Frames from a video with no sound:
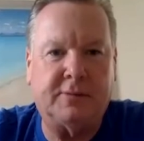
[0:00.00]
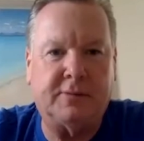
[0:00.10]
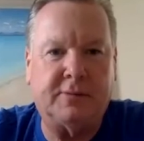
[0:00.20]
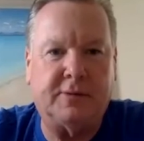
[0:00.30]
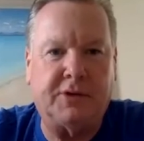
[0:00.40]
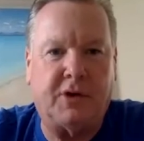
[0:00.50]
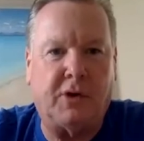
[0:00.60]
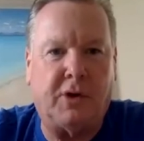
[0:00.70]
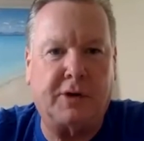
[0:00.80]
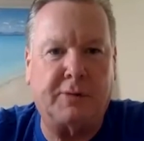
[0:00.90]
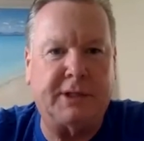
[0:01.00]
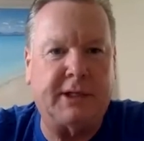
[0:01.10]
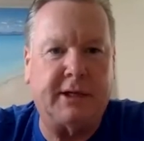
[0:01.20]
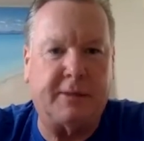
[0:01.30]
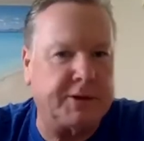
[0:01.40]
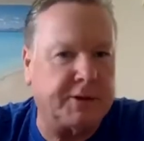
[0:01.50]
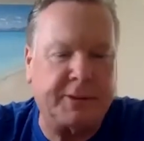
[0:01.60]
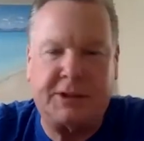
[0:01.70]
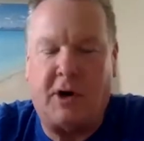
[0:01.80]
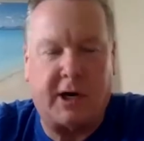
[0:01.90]
no longer be here, but they'll
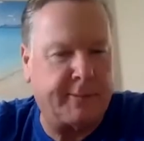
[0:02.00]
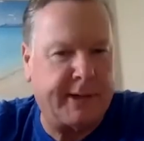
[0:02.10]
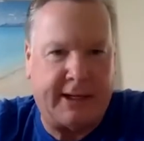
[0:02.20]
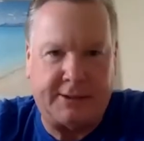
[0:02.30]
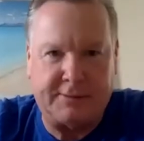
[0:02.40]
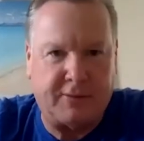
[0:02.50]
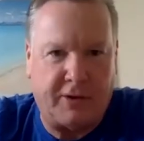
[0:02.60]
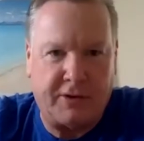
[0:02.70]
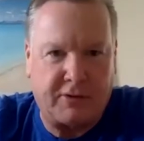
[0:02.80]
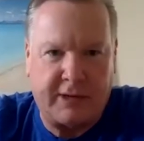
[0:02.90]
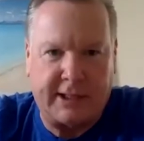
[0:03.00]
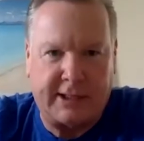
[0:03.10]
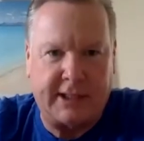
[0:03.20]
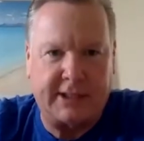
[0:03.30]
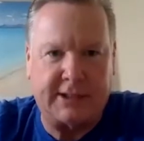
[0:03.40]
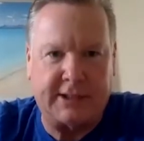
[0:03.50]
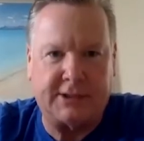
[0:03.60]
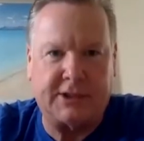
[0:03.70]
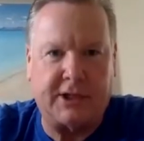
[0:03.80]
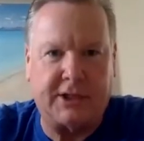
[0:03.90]
be talking about all the great things that
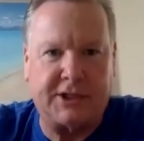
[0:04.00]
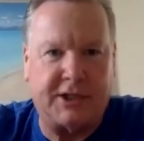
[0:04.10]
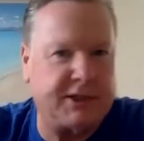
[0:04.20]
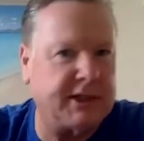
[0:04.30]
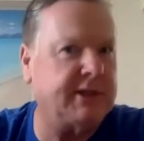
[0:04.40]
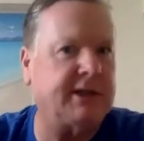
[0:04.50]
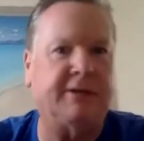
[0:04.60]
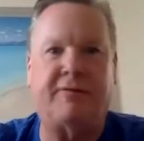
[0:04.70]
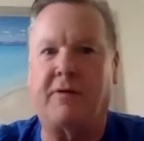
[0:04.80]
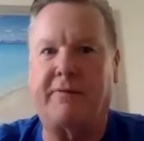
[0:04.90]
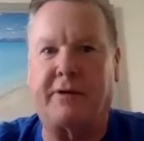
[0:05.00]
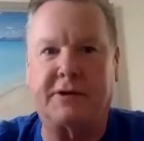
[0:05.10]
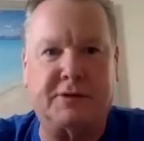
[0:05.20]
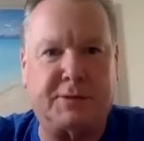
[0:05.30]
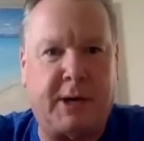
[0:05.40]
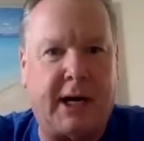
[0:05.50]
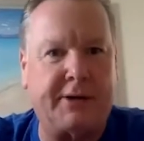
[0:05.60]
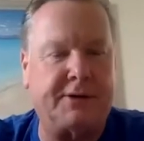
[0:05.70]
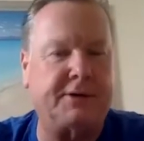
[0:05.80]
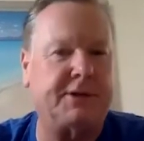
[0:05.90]
Shelli Sonstein did for first
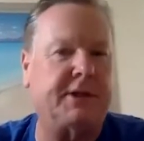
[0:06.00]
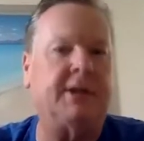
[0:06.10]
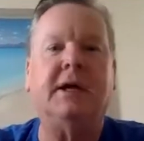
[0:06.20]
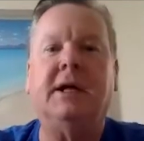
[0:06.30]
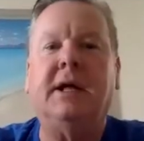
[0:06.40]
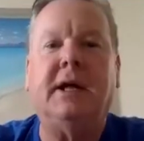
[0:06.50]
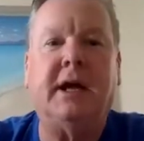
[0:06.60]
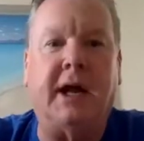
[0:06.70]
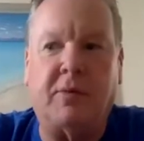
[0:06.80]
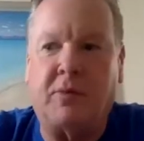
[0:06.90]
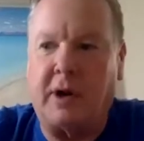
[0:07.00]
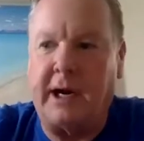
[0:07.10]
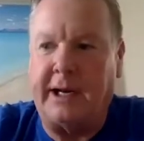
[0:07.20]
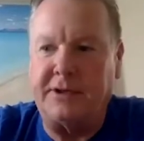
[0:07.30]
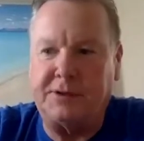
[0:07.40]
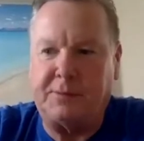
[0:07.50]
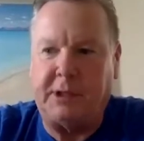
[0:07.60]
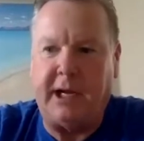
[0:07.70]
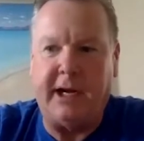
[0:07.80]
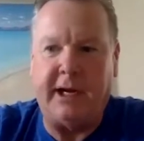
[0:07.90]
responders, and Where Angels
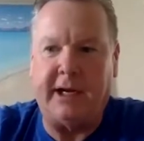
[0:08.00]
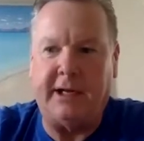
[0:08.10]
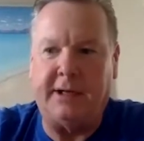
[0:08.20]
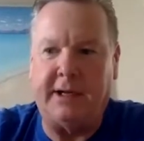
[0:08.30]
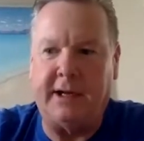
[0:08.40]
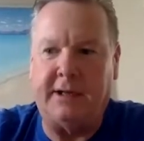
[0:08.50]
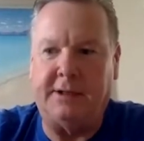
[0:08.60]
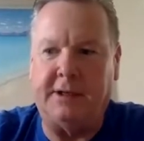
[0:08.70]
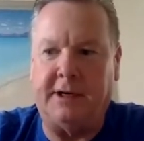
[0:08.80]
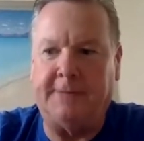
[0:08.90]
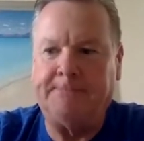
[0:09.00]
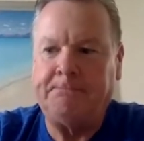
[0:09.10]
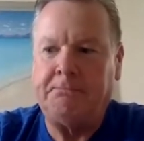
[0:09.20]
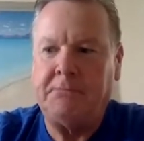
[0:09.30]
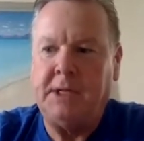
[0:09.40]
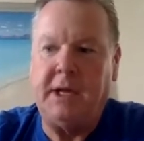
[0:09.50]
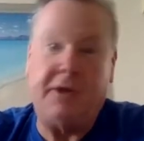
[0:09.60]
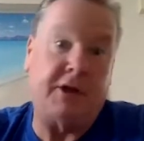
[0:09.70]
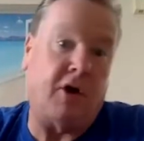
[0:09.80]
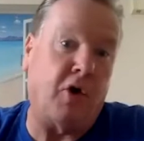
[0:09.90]
Play,
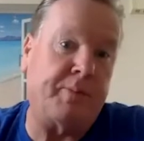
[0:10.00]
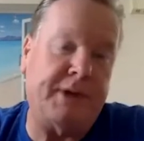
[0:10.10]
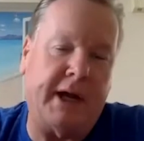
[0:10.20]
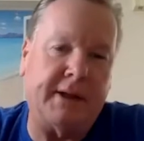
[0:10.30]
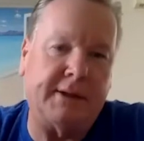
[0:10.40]
and you hope that